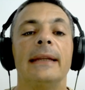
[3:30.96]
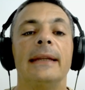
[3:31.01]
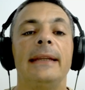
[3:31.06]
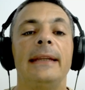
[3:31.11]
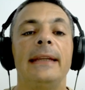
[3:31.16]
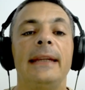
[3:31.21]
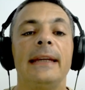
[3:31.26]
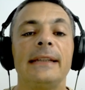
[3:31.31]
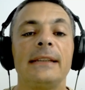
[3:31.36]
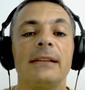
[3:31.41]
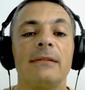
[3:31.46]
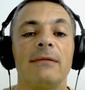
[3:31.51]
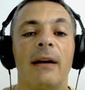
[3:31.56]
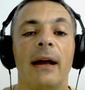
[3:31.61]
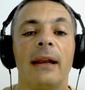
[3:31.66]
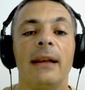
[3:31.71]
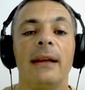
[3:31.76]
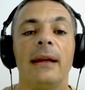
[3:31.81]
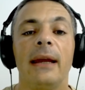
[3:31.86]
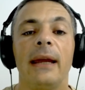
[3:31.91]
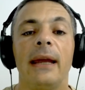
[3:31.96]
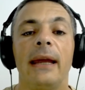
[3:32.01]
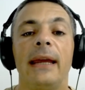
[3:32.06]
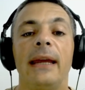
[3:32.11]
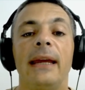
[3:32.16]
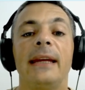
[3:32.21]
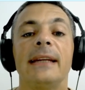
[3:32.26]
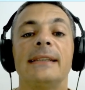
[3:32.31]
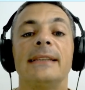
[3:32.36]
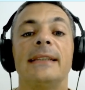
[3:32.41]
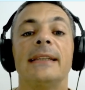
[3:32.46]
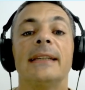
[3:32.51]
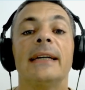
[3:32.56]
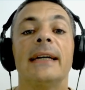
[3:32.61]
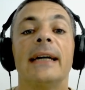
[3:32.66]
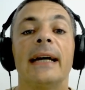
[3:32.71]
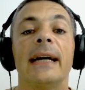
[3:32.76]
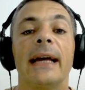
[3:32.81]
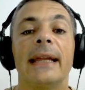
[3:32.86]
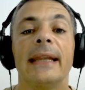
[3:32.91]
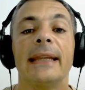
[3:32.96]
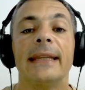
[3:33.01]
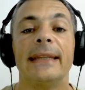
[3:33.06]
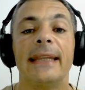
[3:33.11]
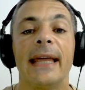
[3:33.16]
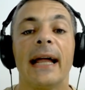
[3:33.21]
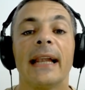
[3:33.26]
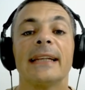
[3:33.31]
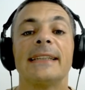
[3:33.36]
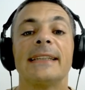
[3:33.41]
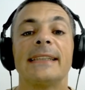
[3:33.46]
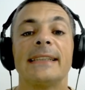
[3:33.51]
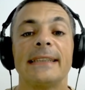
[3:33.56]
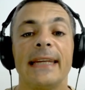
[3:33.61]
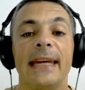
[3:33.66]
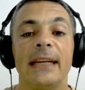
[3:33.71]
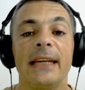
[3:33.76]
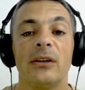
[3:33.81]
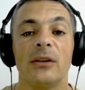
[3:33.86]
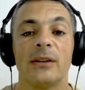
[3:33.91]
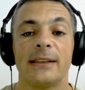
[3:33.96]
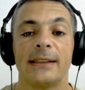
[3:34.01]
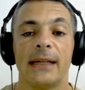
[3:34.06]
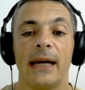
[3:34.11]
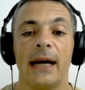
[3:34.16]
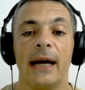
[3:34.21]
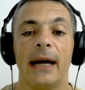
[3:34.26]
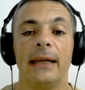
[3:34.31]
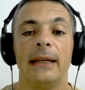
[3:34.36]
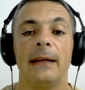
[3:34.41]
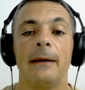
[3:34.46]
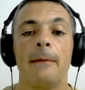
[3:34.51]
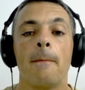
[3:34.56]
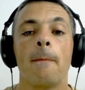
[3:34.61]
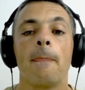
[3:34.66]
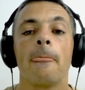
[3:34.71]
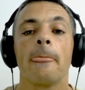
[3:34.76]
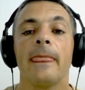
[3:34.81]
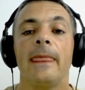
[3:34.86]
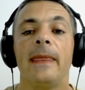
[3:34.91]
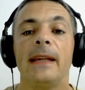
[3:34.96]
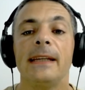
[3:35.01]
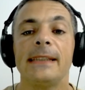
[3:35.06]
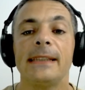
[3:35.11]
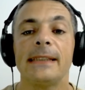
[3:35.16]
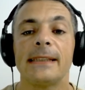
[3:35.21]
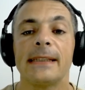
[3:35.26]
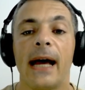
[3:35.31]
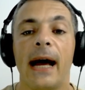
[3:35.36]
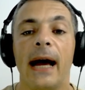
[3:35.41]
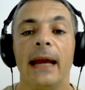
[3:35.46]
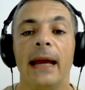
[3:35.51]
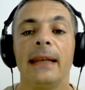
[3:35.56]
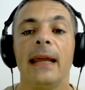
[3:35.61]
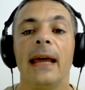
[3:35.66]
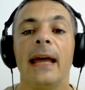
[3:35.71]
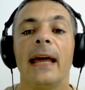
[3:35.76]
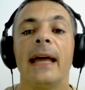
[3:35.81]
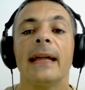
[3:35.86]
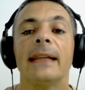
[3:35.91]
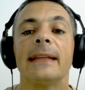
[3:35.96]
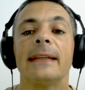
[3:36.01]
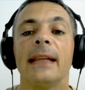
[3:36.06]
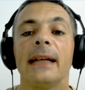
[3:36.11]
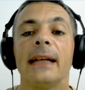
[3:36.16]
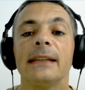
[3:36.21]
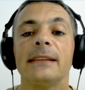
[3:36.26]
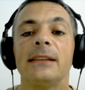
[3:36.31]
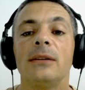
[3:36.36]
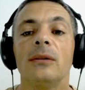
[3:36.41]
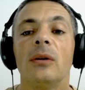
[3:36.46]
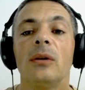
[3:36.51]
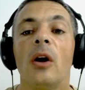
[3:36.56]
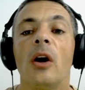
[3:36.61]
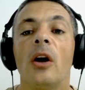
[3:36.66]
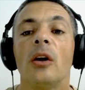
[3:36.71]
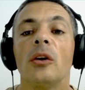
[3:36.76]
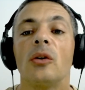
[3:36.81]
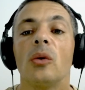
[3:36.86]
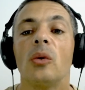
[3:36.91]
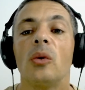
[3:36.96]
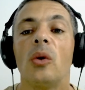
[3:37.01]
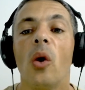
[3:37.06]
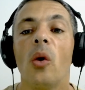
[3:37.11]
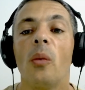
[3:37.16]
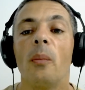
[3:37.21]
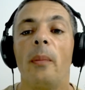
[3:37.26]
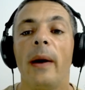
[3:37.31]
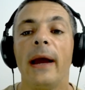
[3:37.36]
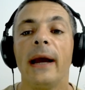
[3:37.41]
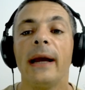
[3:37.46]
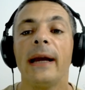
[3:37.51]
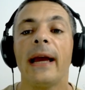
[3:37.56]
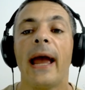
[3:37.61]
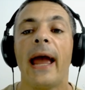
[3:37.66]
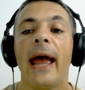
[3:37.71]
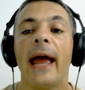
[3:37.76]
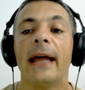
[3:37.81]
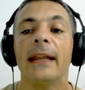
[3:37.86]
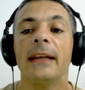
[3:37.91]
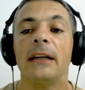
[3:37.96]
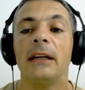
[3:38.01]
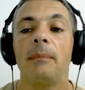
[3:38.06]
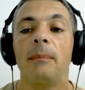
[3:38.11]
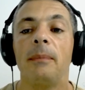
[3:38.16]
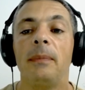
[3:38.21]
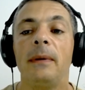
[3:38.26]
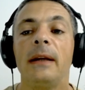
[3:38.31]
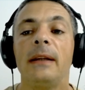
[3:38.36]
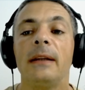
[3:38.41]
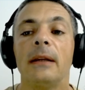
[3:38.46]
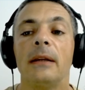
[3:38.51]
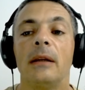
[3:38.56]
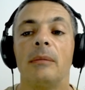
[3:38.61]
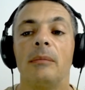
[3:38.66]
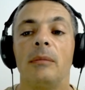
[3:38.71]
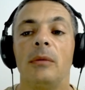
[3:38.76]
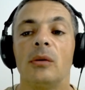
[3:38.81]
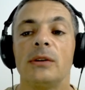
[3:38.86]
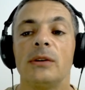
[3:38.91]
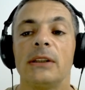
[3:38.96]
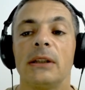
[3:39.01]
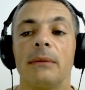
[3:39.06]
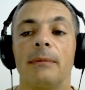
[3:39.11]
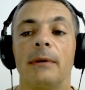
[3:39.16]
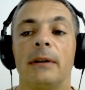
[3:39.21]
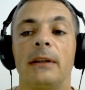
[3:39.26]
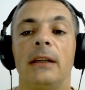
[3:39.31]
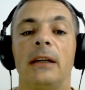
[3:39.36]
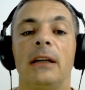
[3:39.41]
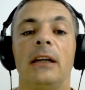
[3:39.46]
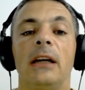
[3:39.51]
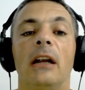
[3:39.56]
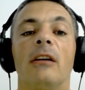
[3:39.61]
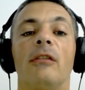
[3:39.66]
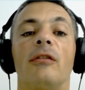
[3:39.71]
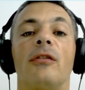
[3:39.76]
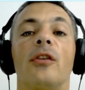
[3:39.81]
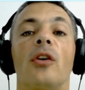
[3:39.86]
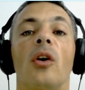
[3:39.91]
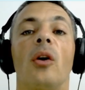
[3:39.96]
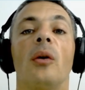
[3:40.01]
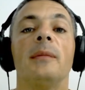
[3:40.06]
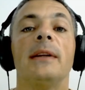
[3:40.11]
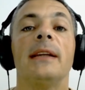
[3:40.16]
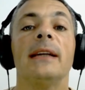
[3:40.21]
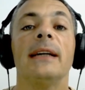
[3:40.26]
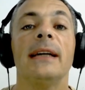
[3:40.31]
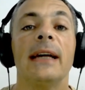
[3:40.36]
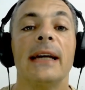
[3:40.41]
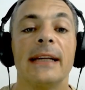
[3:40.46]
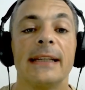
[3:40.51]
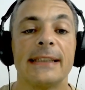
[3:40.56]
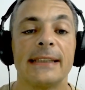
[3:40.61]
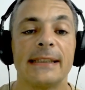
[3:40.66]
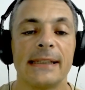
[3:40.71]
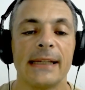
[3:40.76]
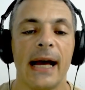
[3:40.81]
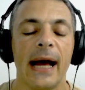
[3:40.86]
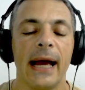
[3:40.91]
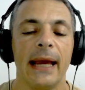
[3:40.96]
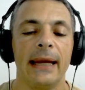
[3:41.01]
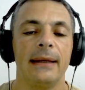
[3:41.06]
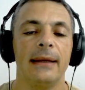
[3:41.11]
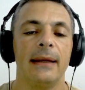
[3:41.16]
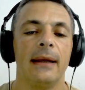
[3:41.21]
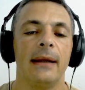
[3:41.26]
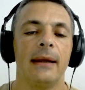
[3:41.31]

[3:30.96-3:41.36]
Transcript: This one is the dal segno sign. This sign tells you to go back and repeat the music material from the sign.